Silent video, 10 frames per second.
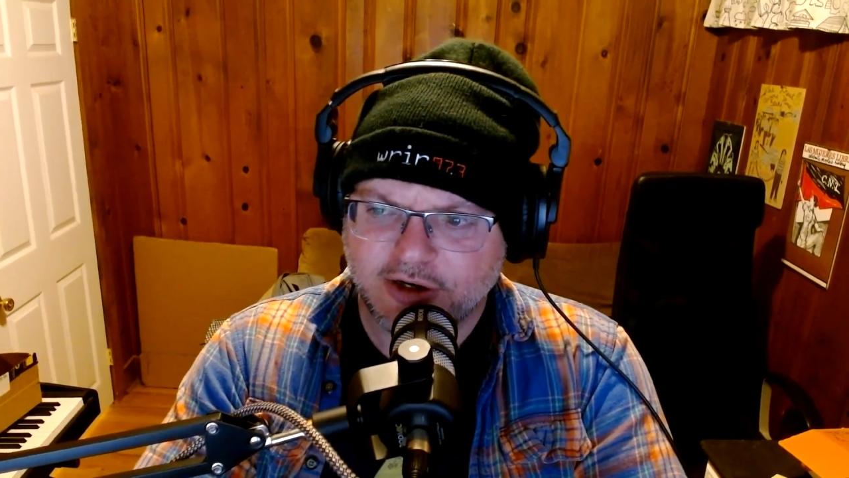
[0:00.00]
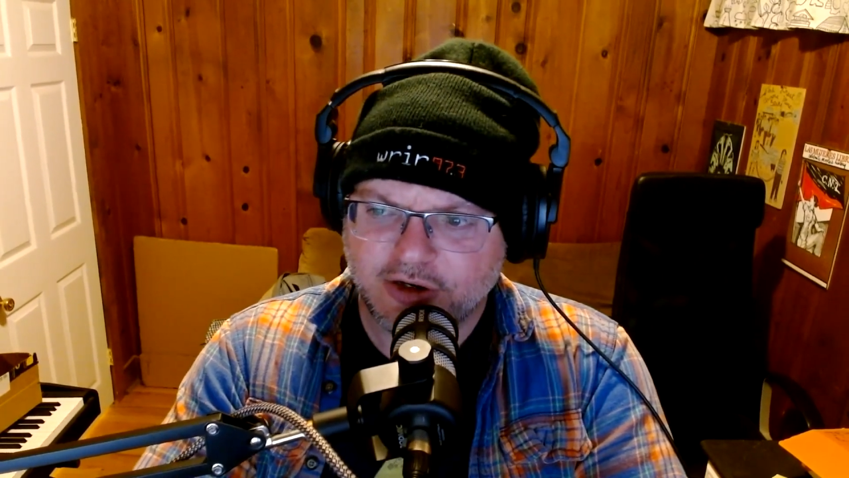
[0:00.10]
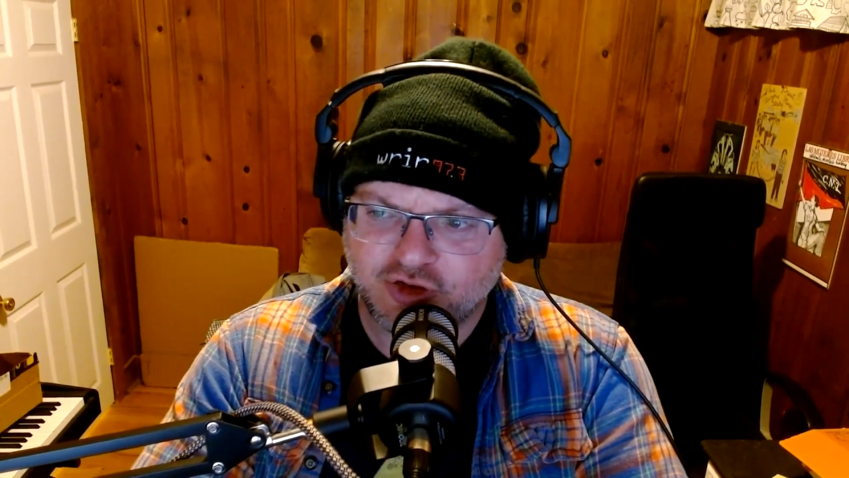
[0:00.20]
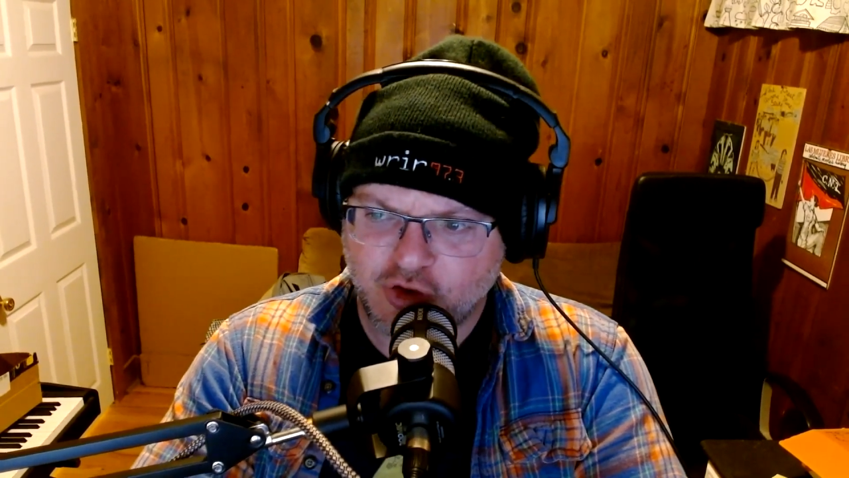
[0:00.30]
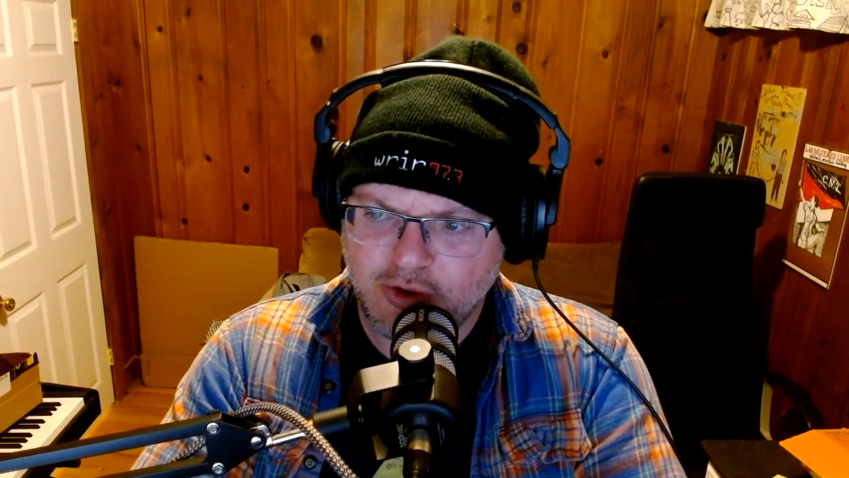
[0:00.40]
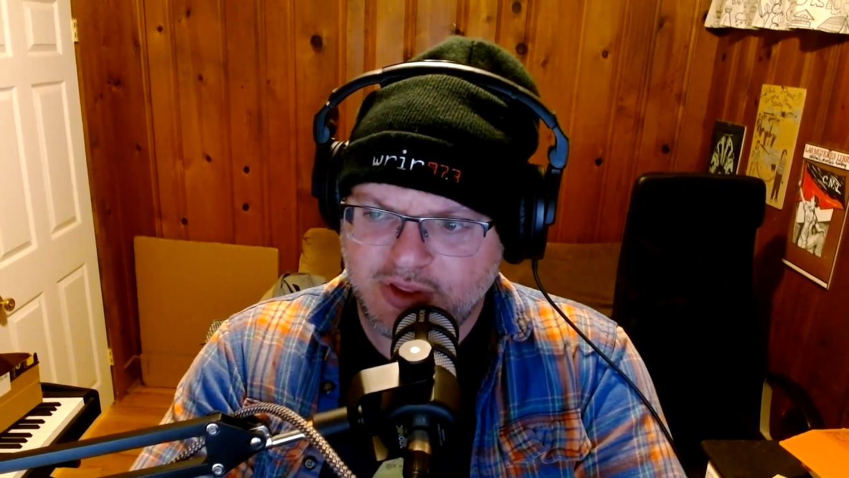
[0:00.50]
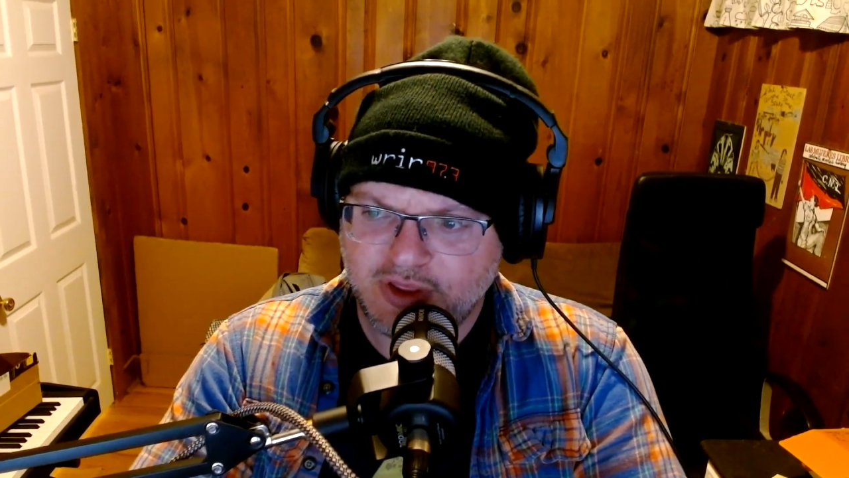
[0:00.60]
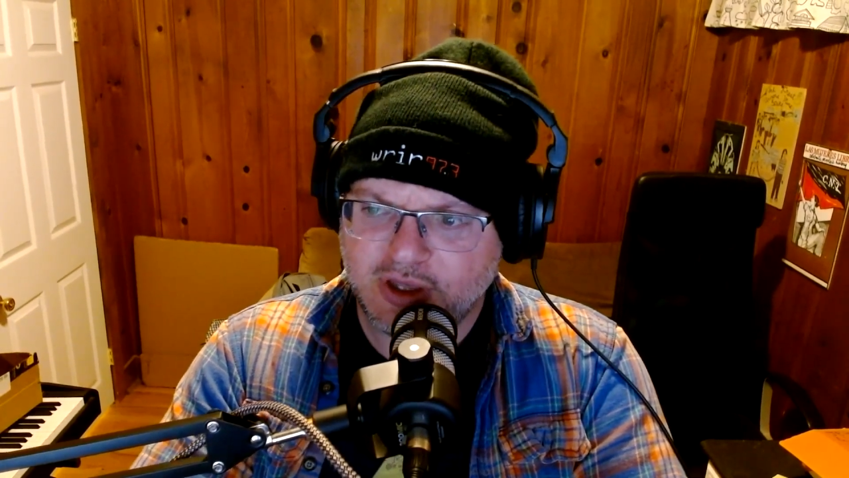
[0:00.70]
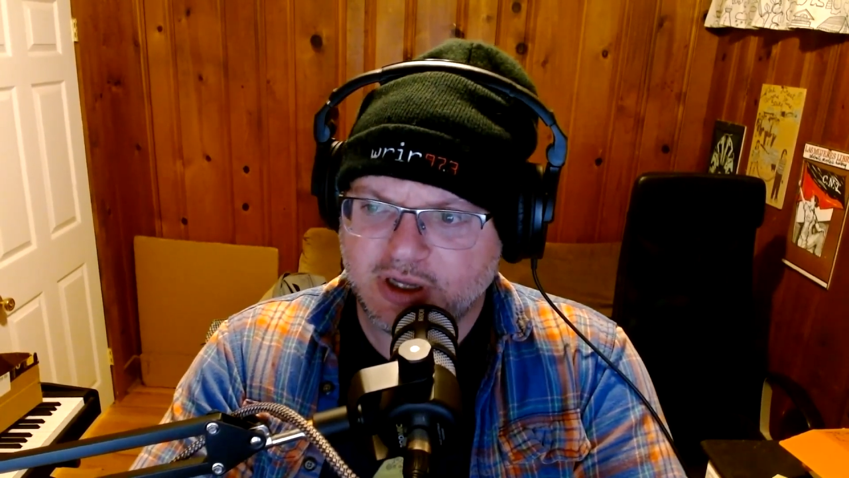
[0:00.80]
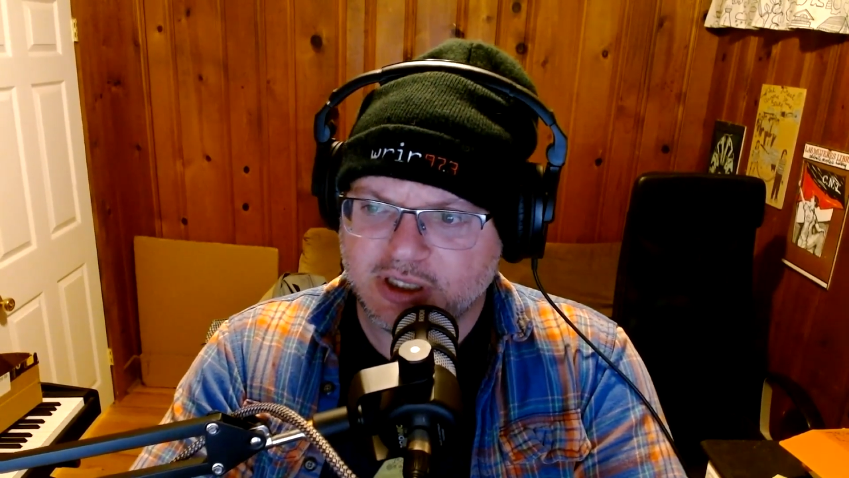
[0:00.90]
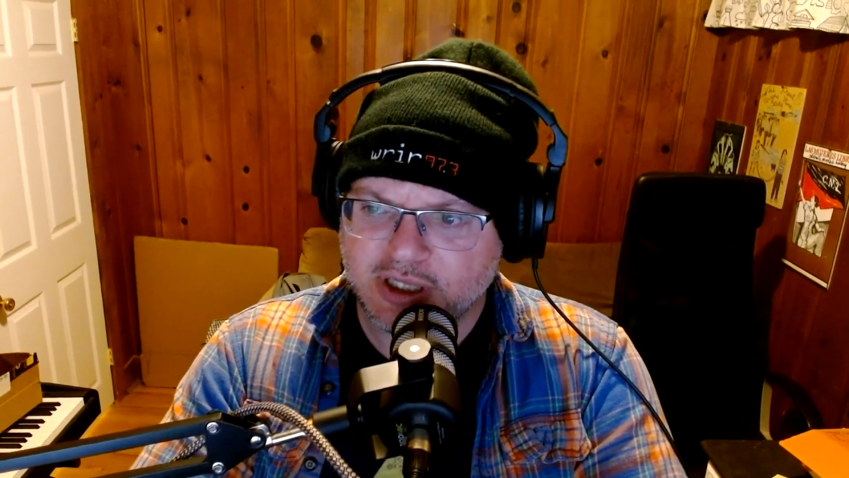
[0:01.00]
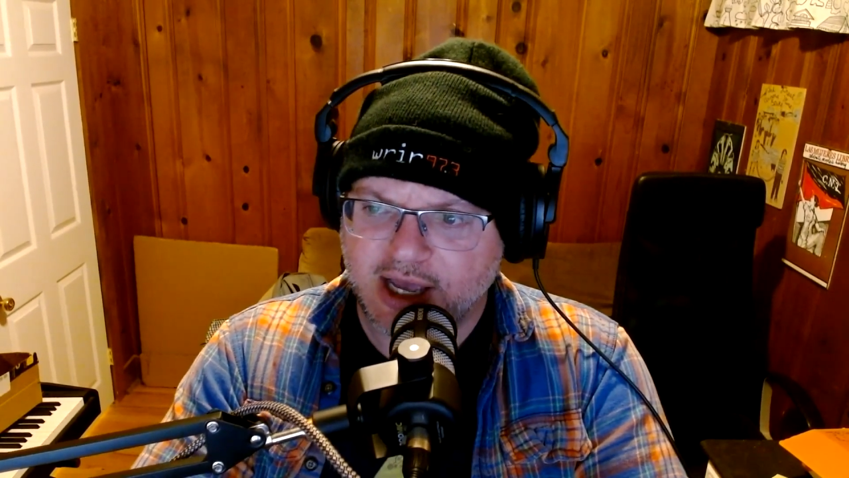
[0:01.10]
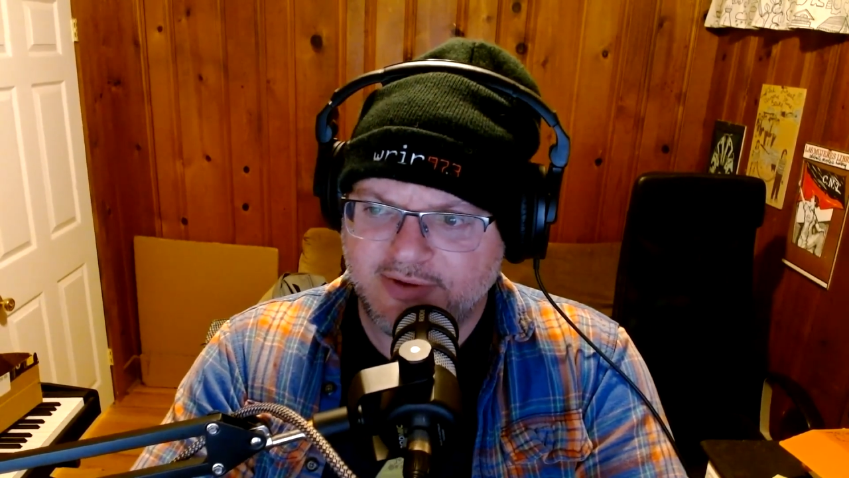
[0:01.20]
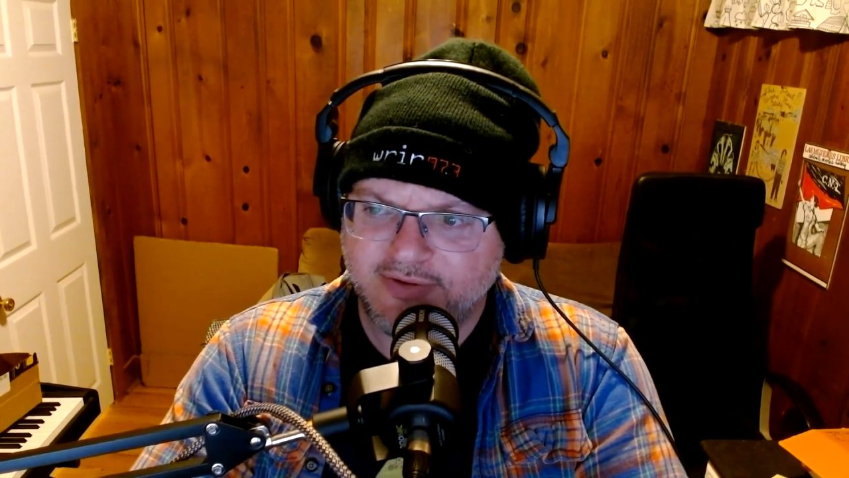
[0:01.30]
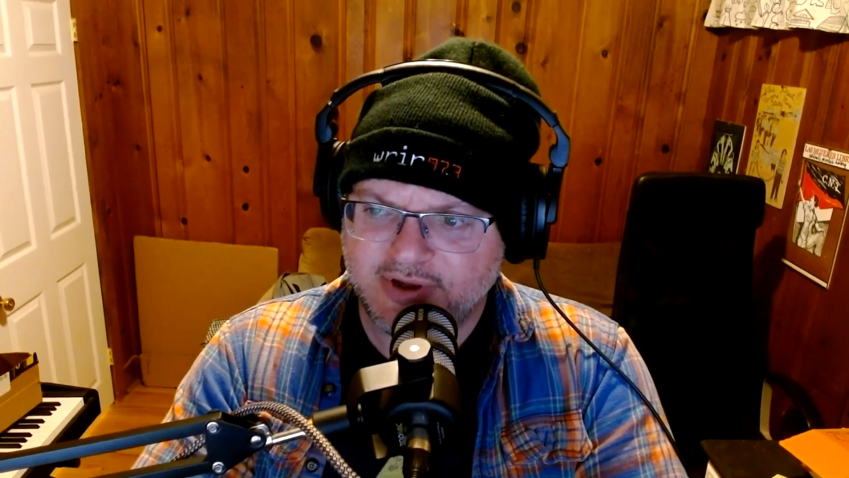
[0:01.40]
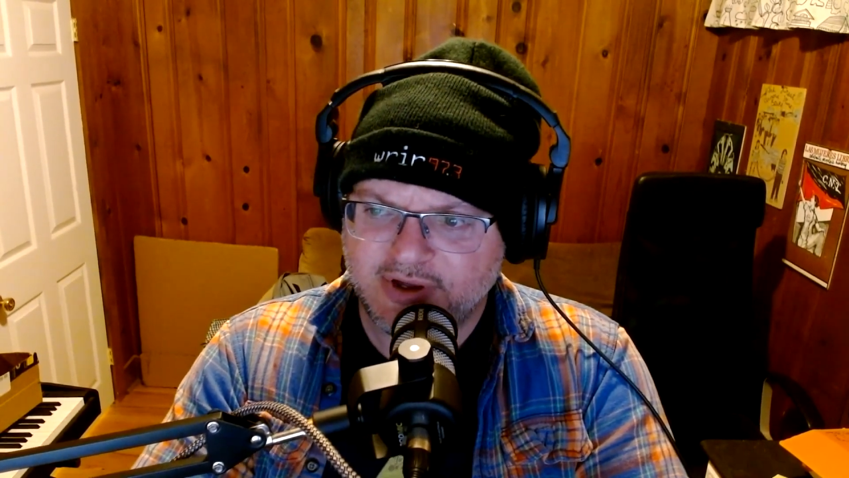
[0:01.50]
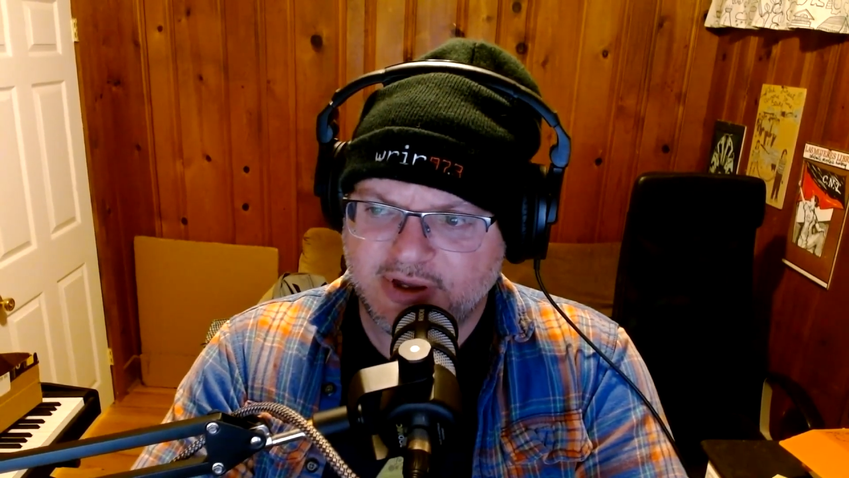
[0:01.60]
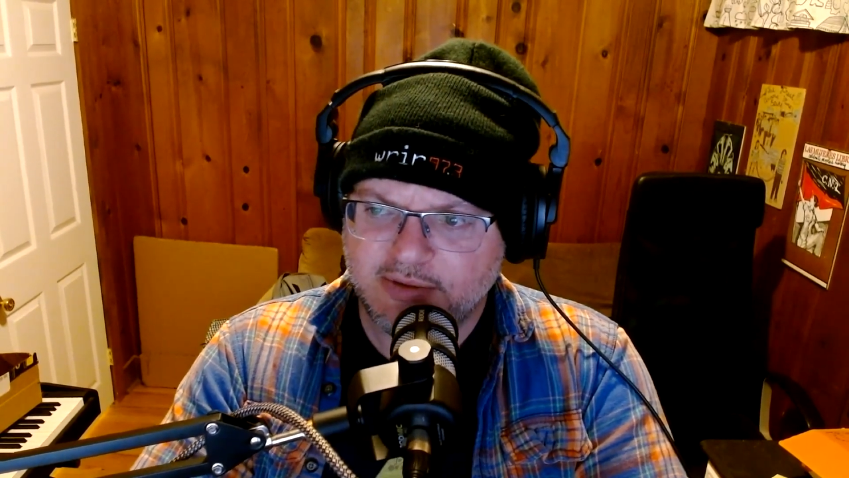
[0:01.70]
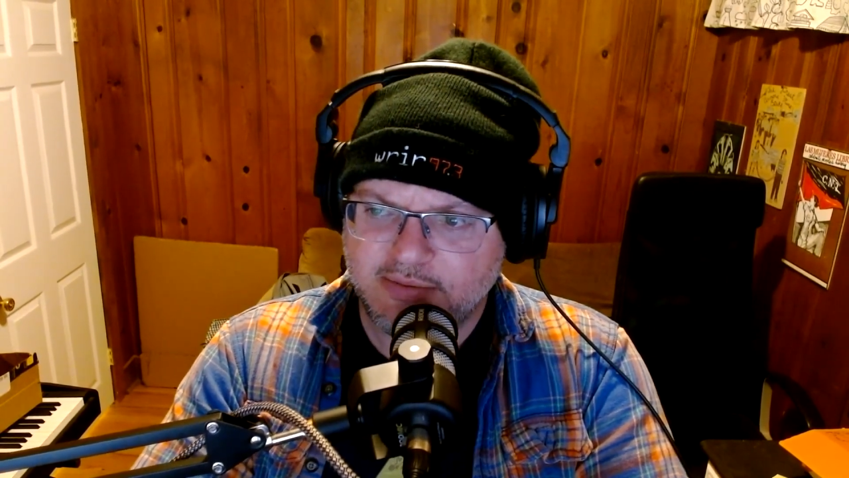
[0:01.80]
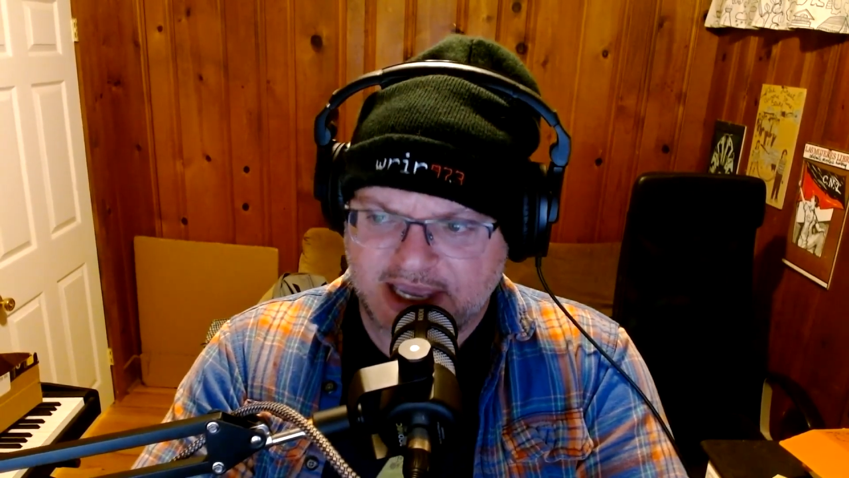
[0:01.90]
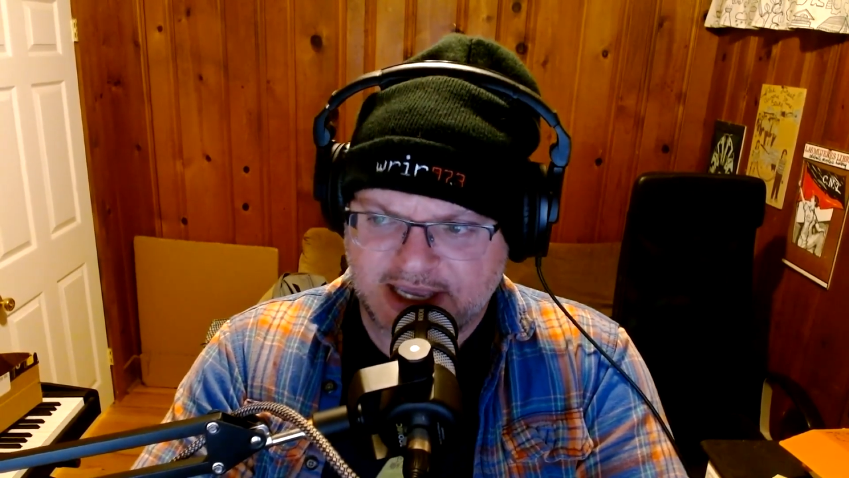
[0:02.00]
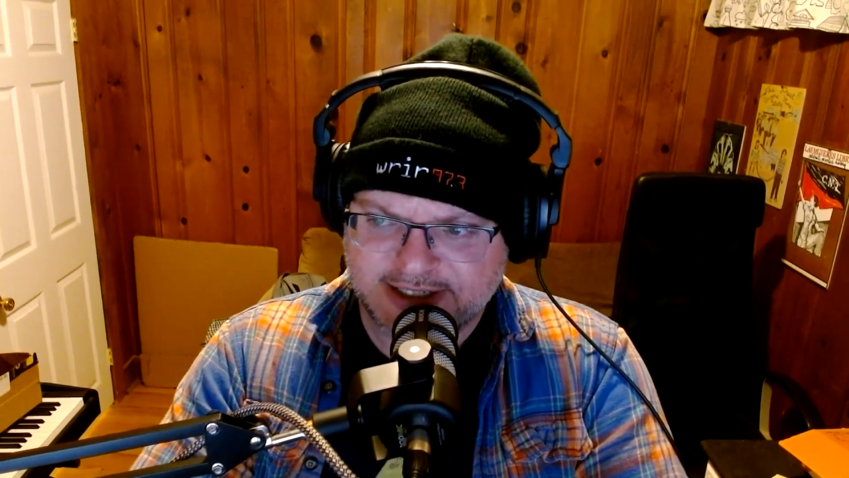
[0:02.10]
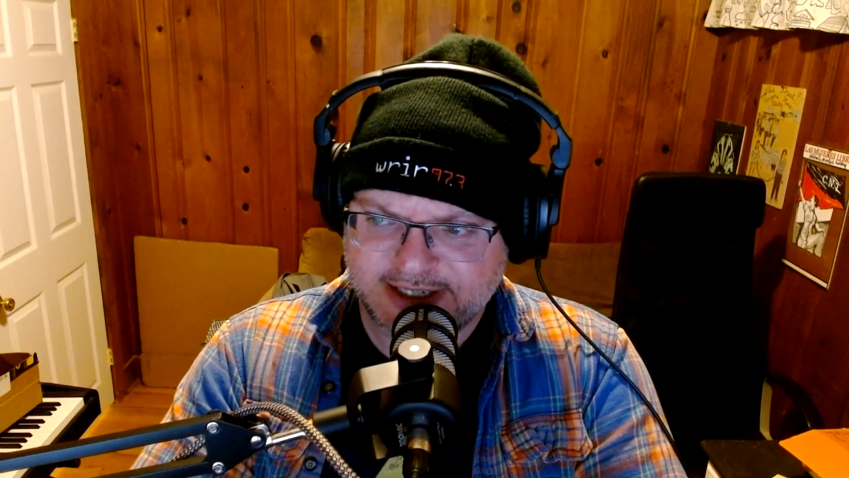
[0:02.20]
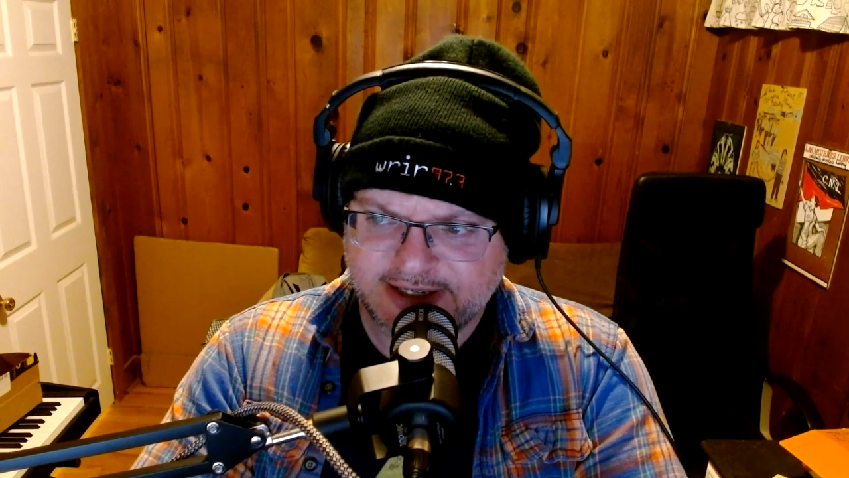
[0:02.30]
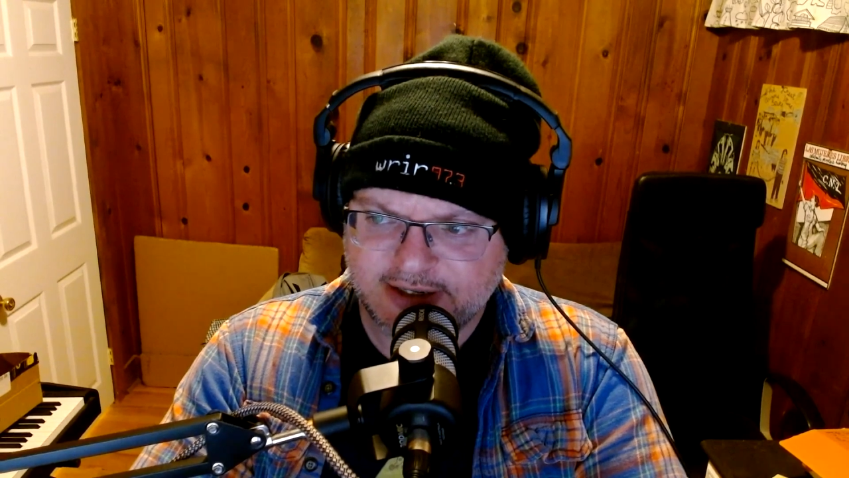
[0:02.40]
Truth, love, peace?